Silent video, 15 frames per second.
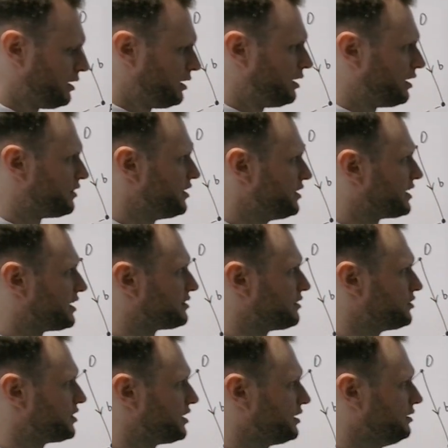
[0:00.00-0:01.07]
I think that's
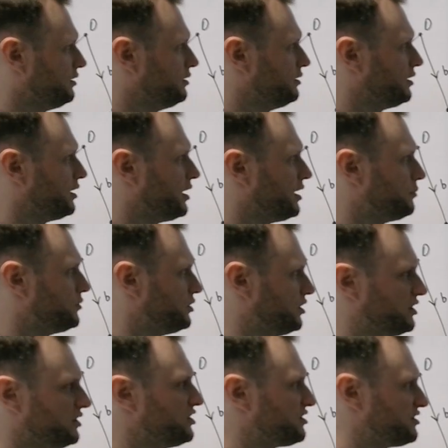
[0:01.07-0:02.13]
everything. You
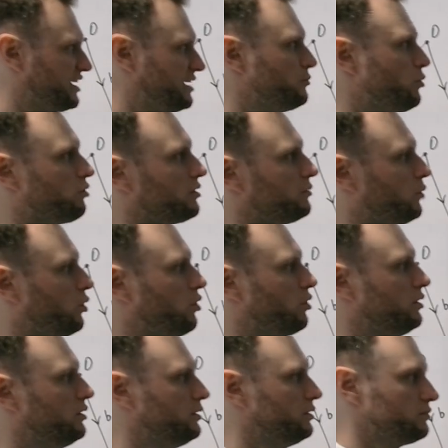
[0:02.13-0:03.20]
can just see more and more
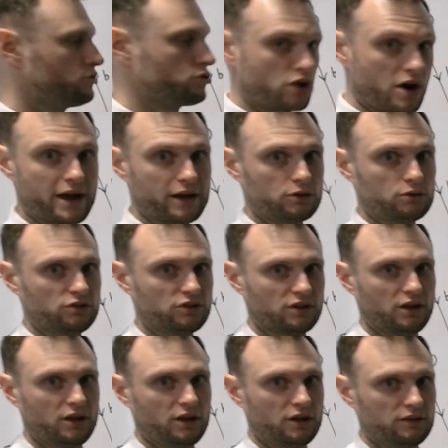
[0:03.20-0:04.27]
triangles.
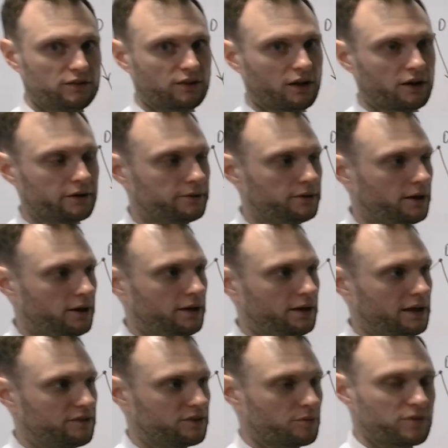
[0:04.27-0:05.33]
So
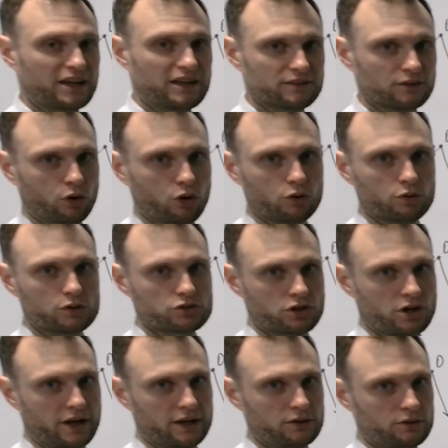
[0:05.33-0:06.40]
if something is an awkward
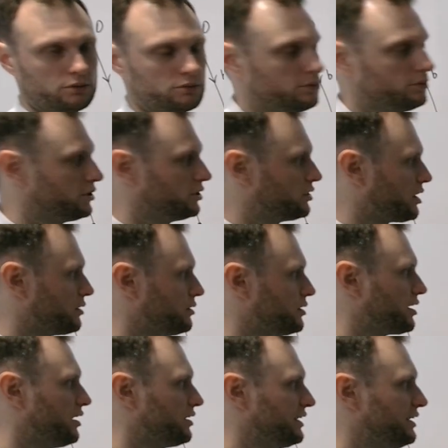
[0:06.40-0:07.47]
triangle, you
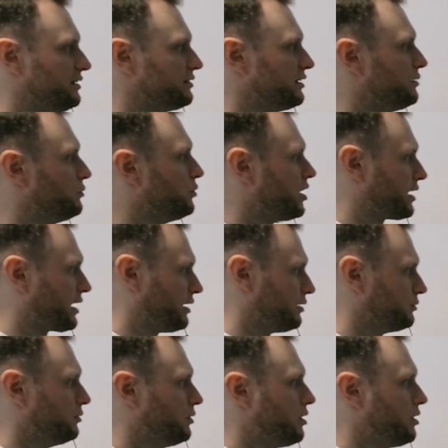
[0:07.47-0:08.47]
can't easily work out